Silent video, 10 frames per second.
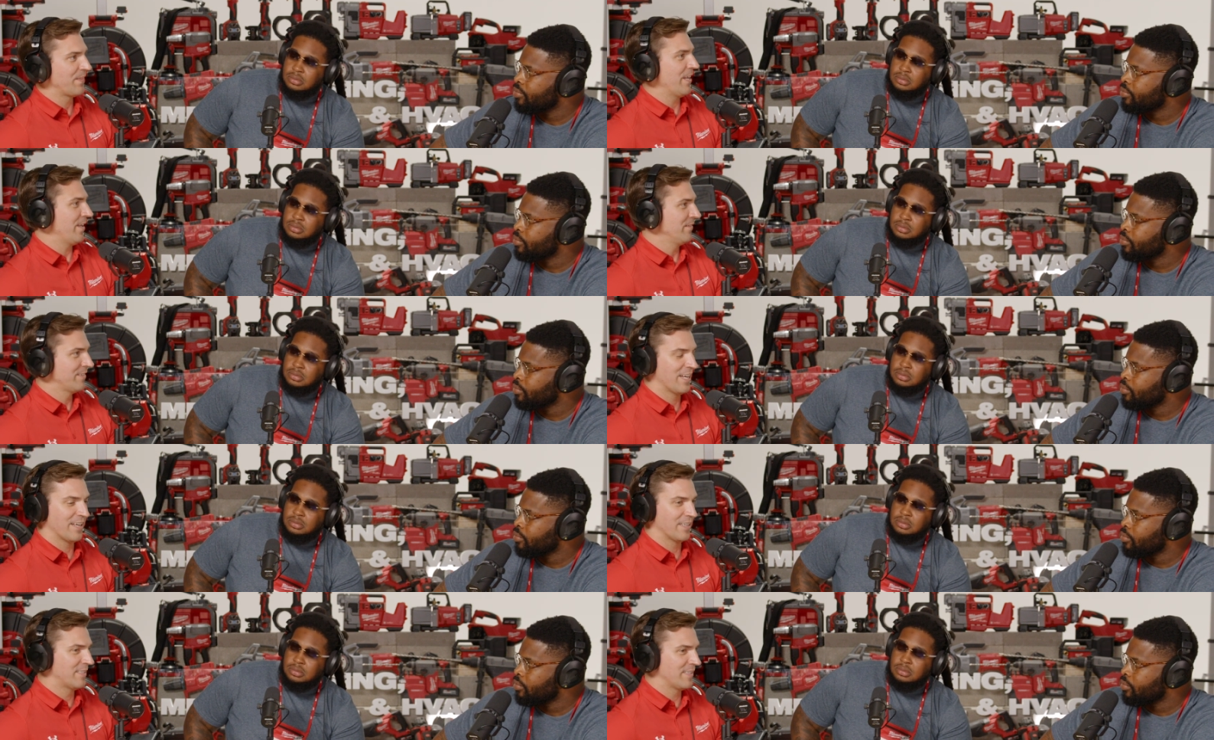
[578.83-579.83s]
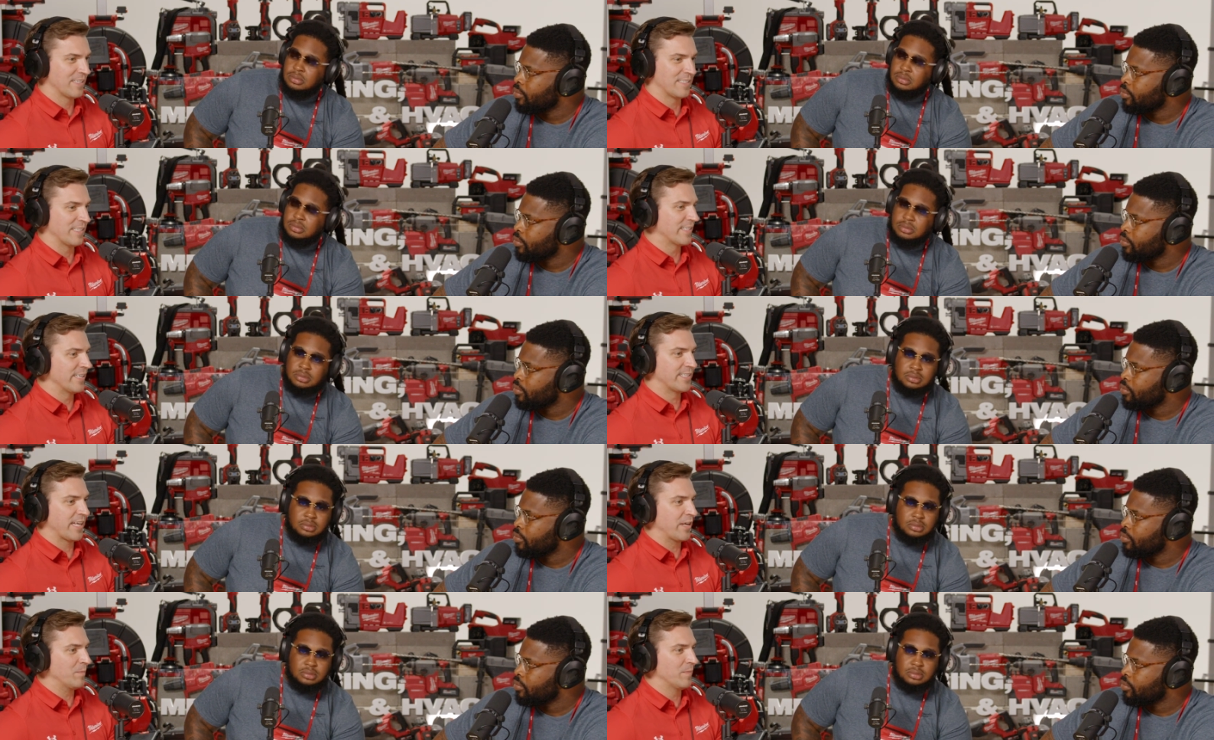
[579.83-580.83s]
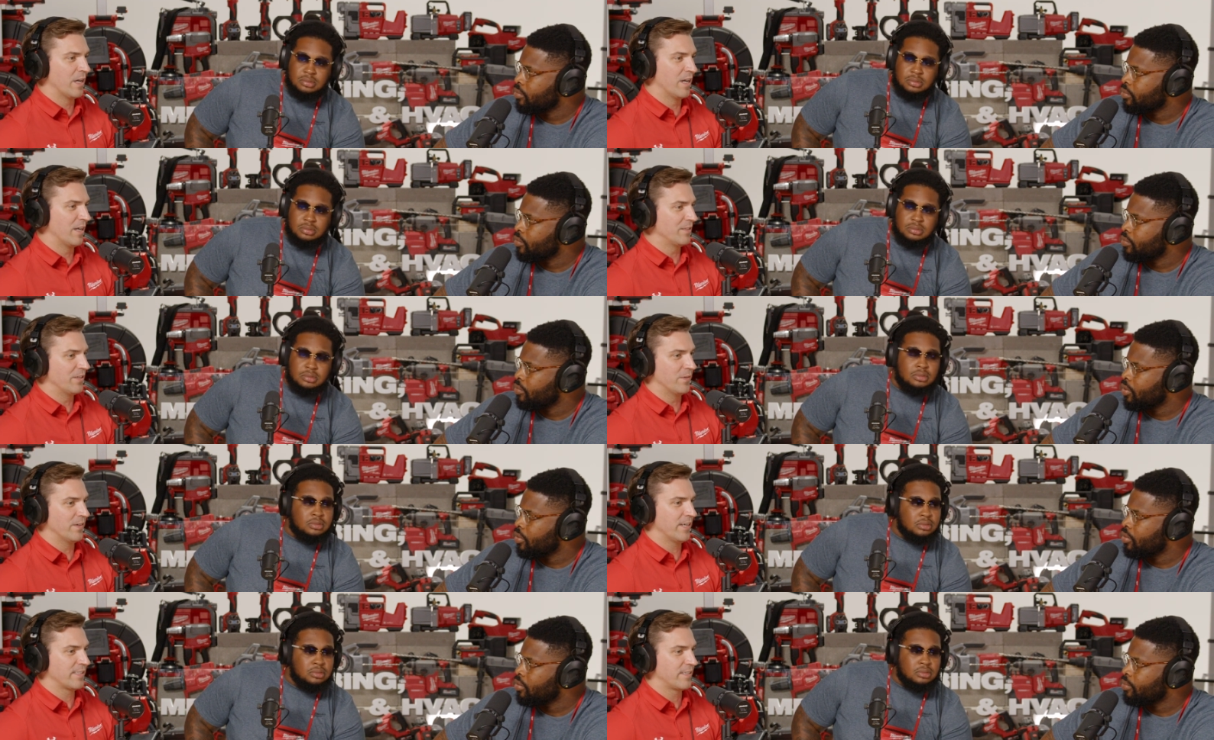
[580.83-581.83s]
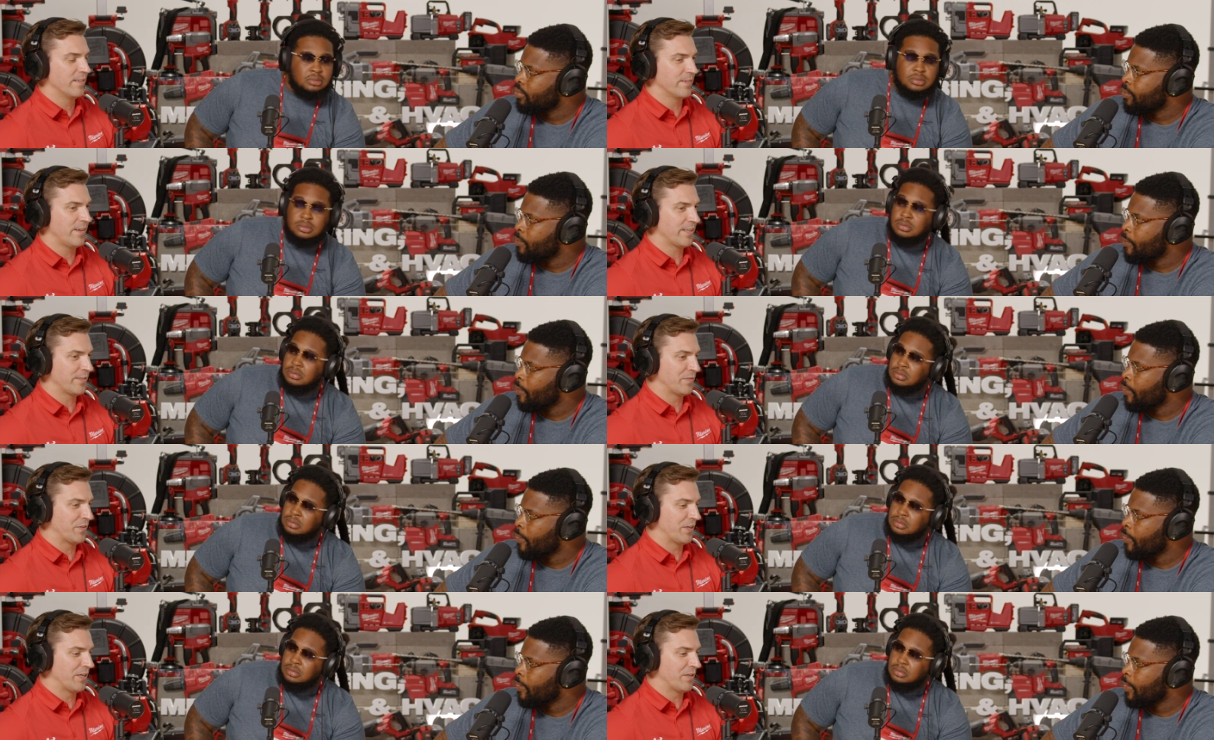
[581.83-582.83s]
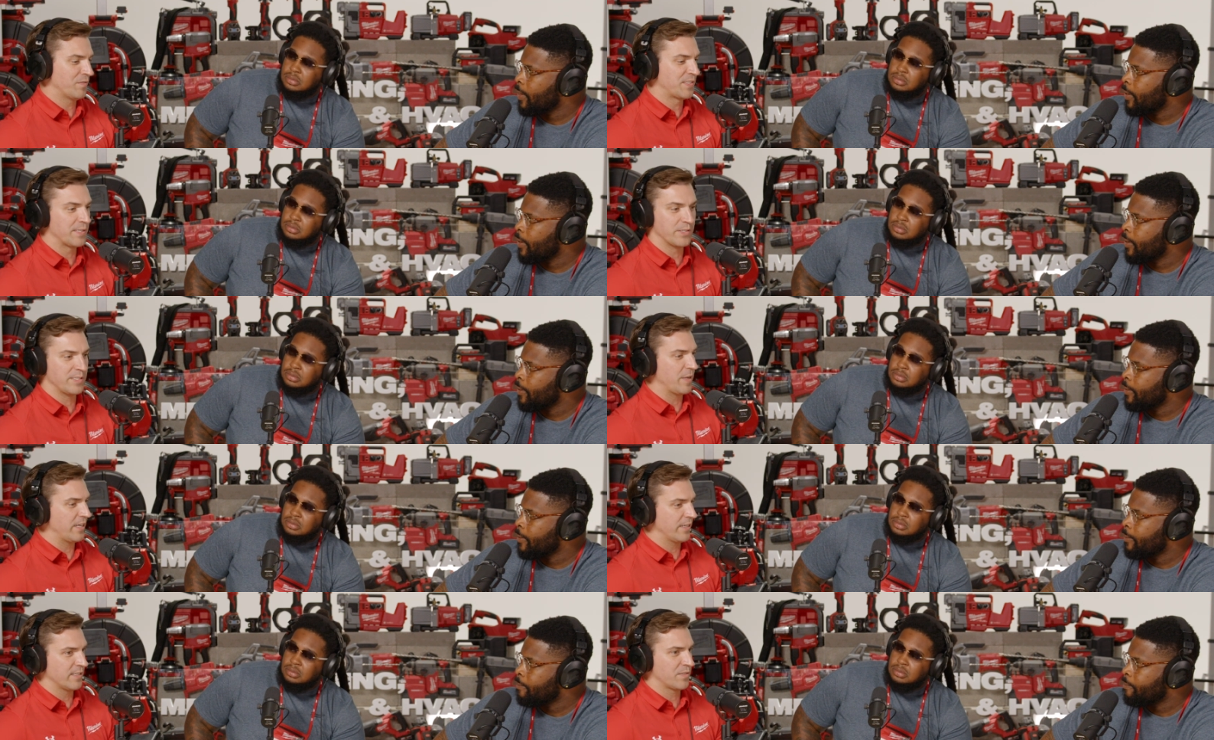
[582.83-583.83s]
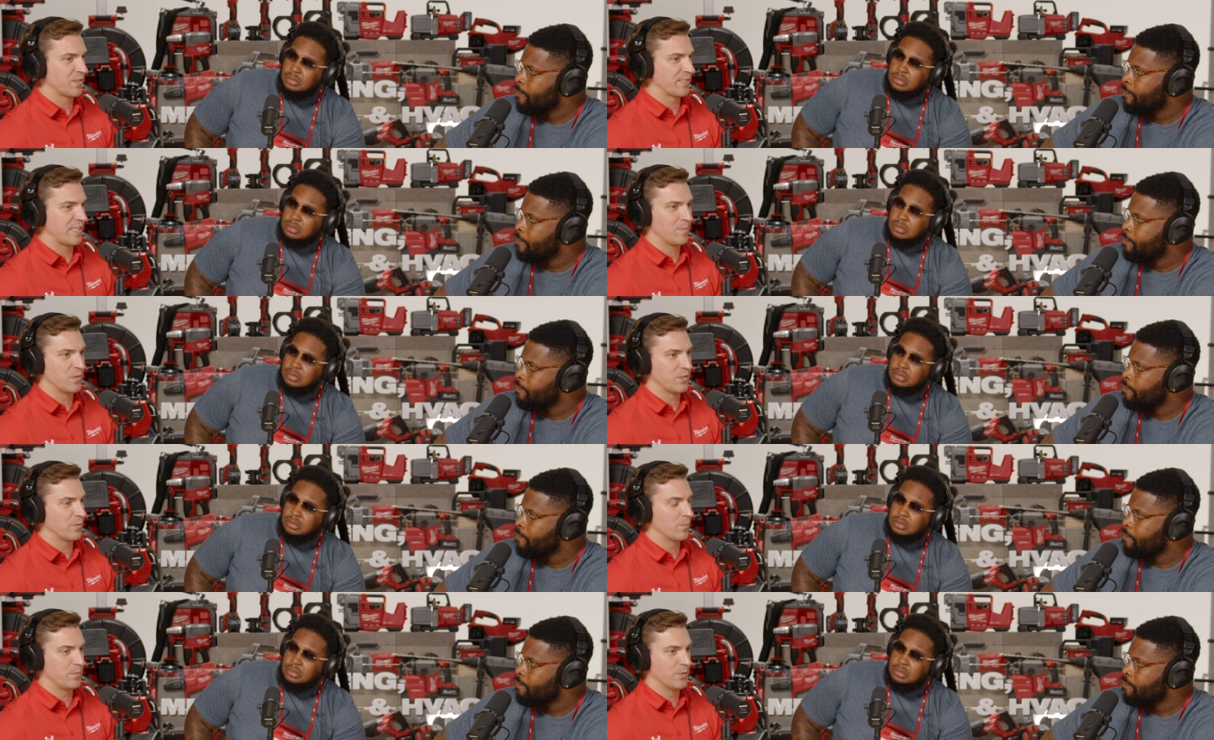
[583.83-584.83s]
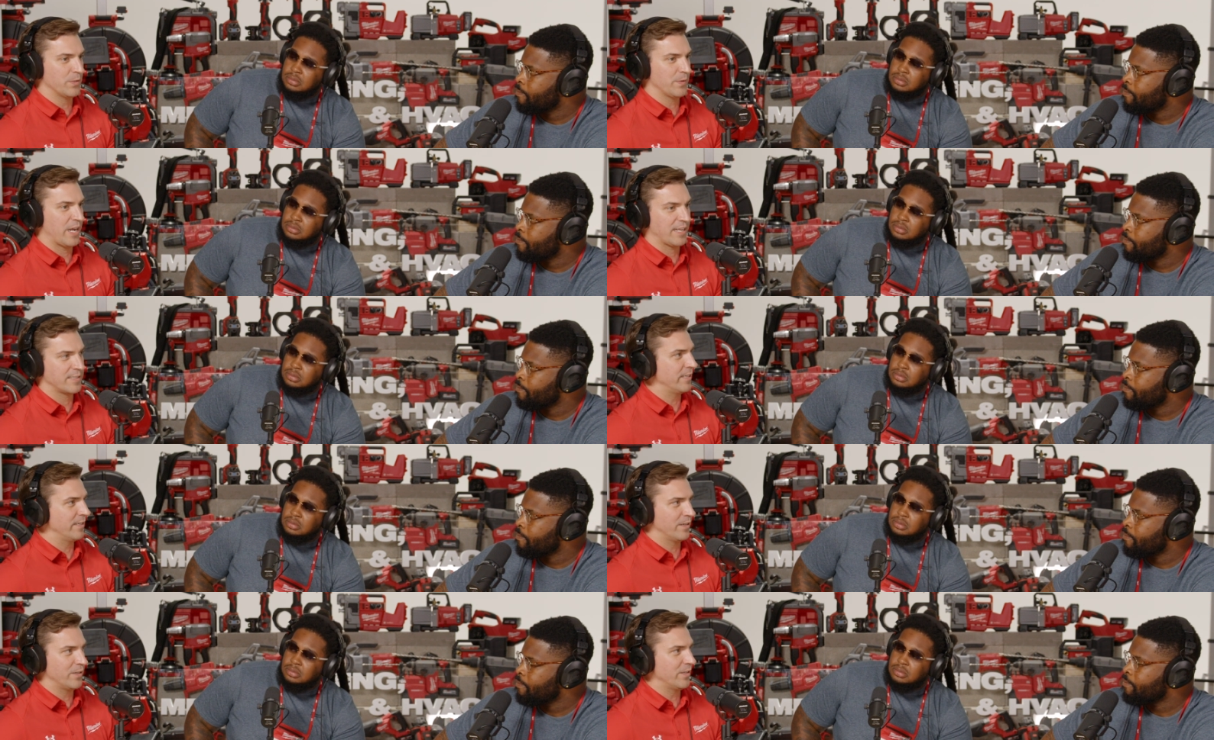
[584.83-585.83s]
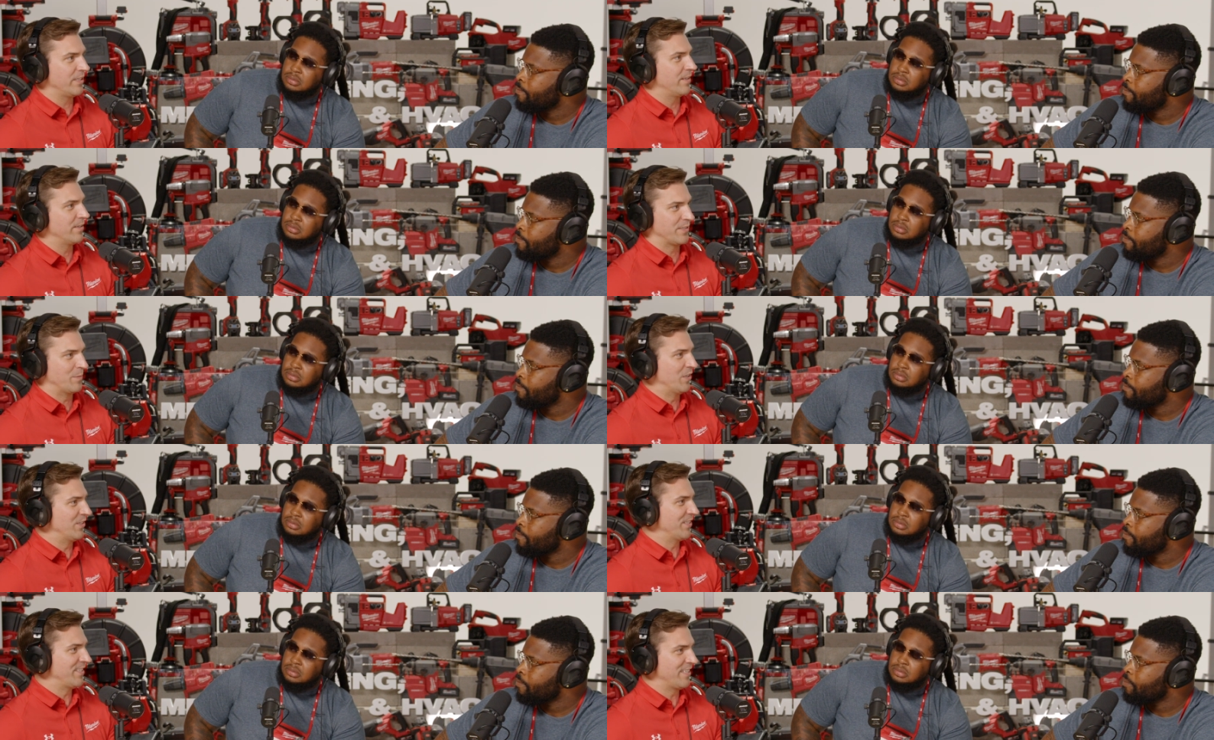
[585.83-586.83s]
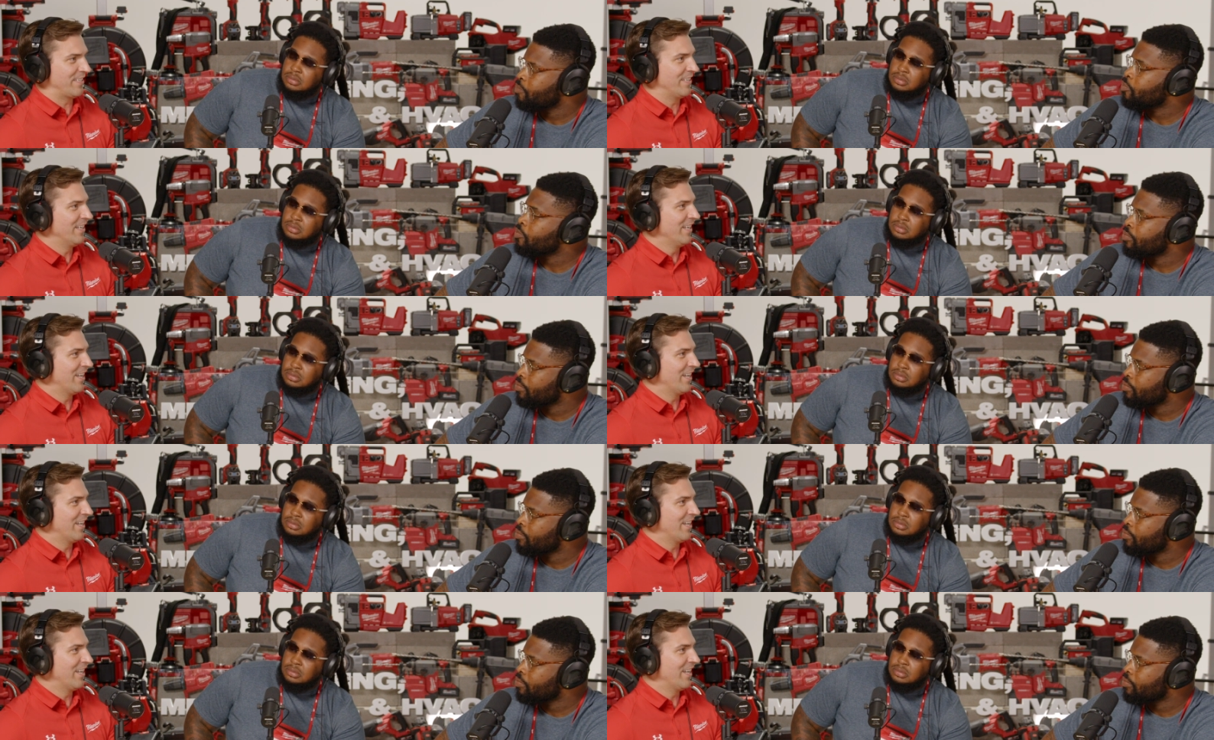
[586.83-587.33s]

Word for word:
Speaker 1: yeah yeah it's it's instant setup uh, you know a lot of a lot of uh, facilities maintenance for example you're you're acting in a hurry there's an emergency